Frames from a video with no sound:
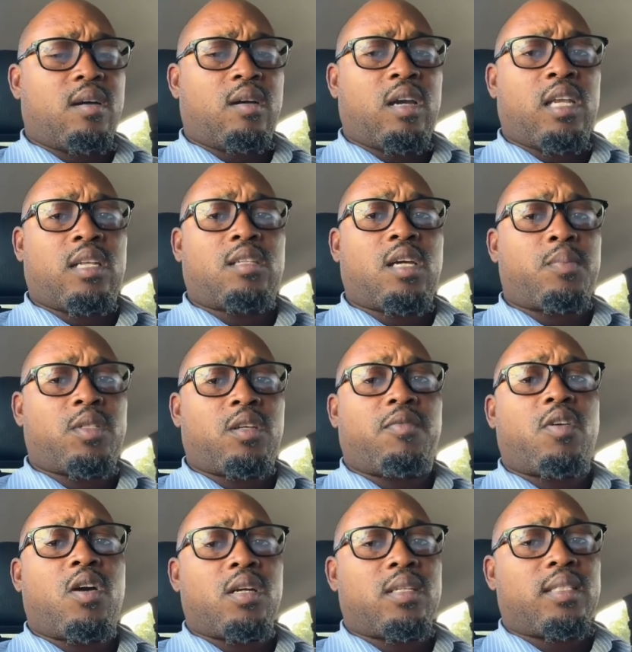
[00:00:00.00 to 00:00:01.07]
in terms
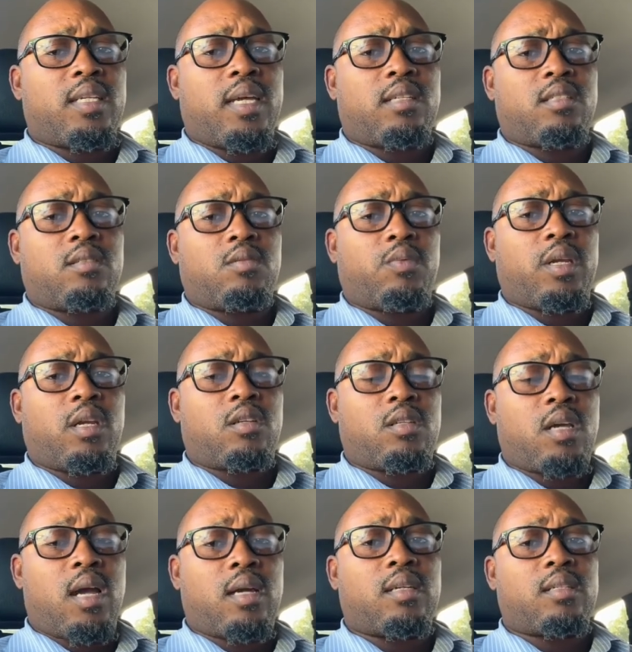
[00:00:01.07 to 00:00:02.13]
of context. When you're
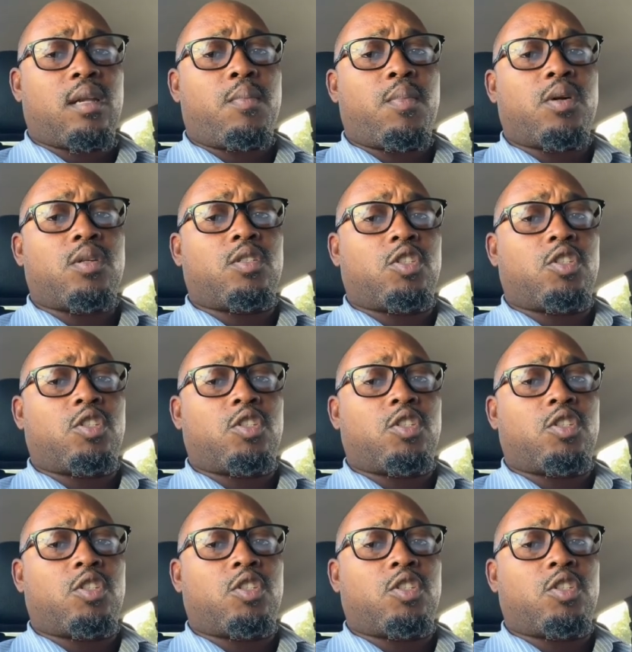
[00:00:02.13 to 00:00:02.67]
talking about